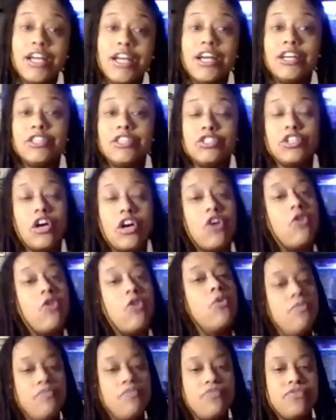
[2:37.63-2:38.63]

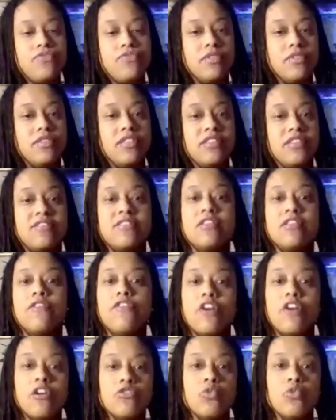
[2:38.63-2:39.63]
So this is the
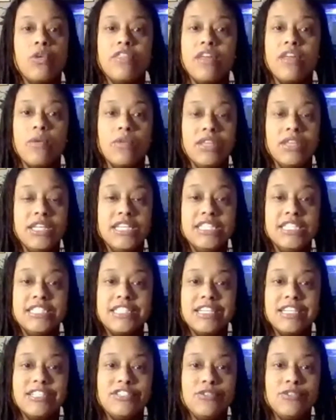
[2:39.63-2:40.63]
first one that
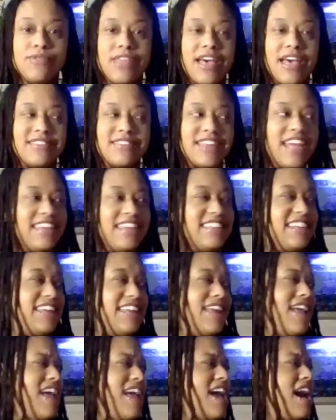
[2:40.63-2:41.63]
released in
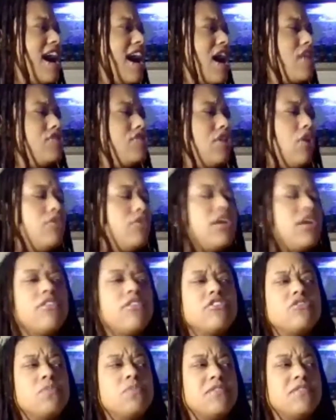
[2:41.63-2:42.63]
2018. I don't know
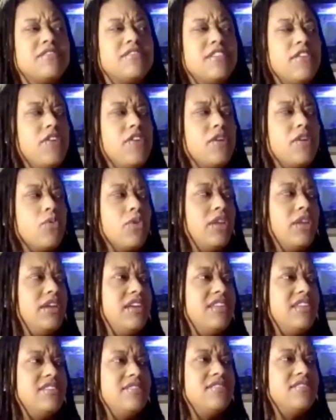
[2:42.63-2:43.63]
the specific
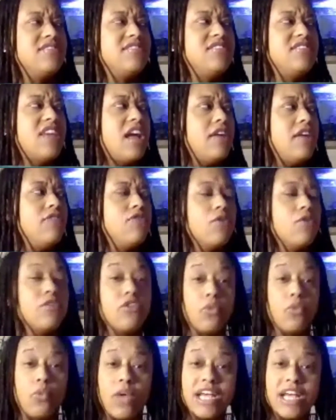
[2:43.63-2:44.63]
release date for
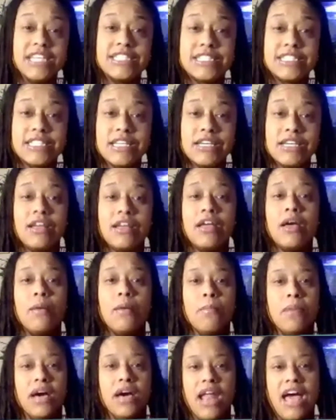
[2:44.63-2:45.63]
the rest,
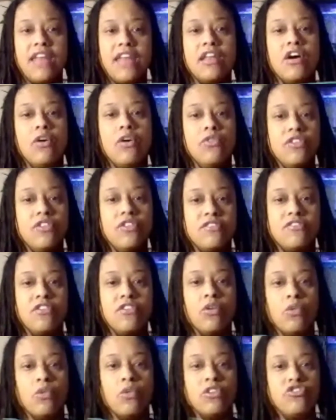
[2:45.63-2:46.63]
but I know this is
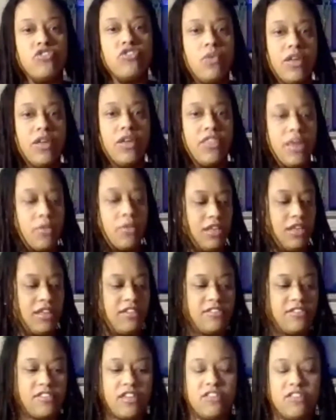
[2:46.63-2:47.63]
the original one that
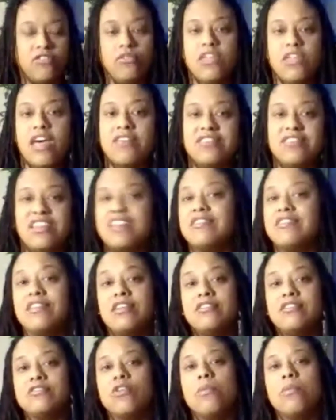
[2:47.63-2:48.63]
released in
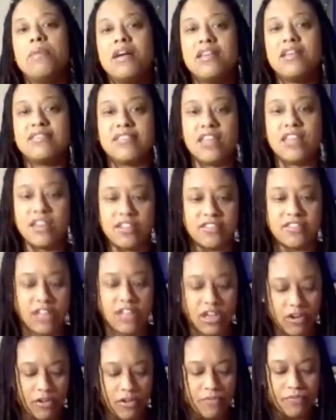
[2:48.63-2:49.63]
2018. So upon seeing this
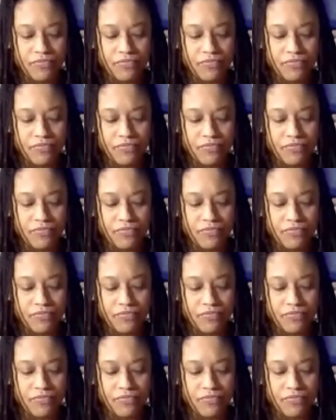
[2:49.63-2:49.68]
sneaker,